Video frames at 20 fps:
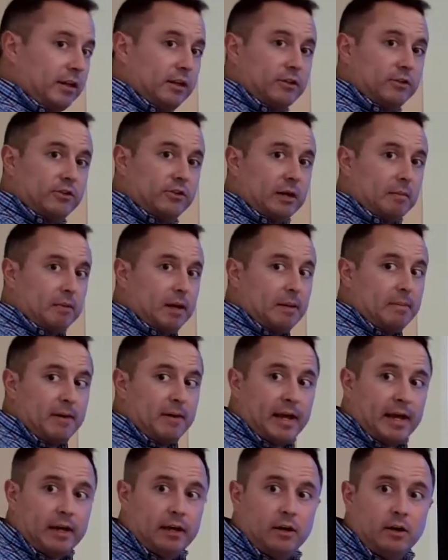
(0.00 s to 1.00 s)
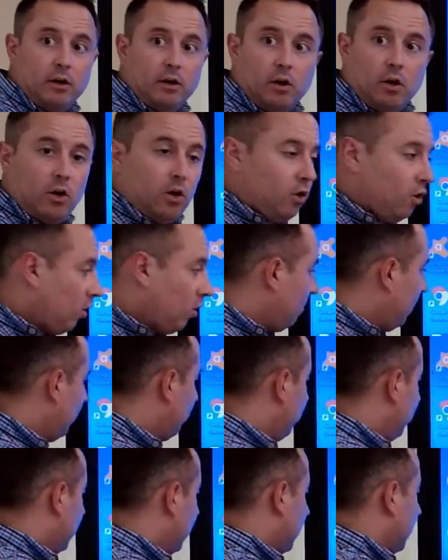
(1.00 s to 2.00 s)
to either take my pen or
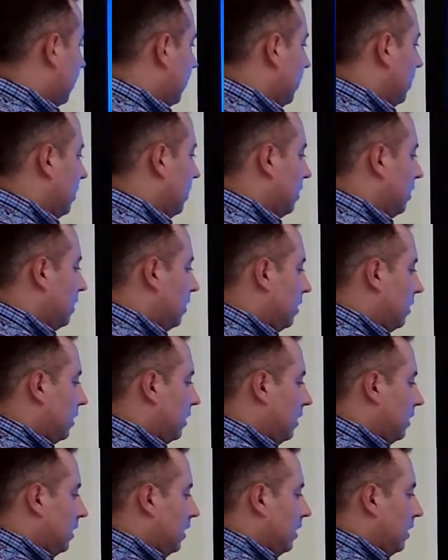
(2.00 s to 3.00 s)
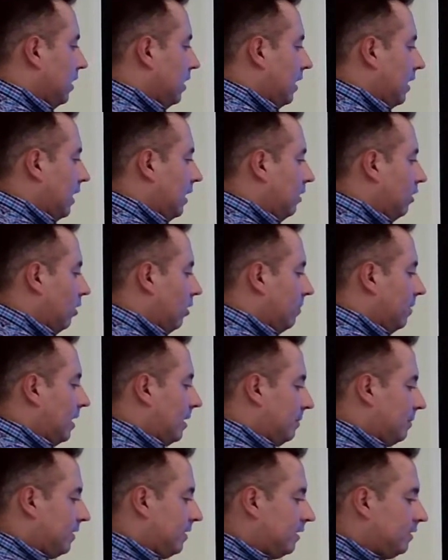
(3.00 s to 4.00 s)
my finger and open
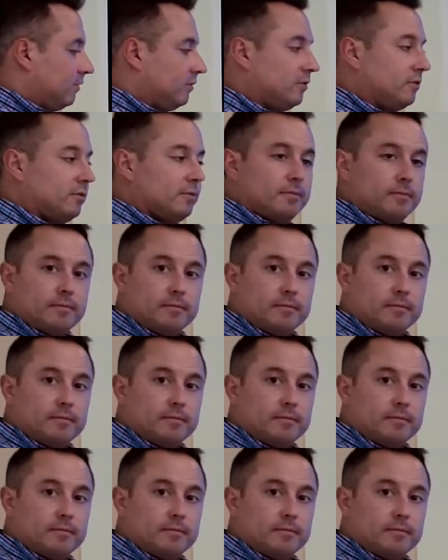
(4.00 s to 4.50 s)
up things.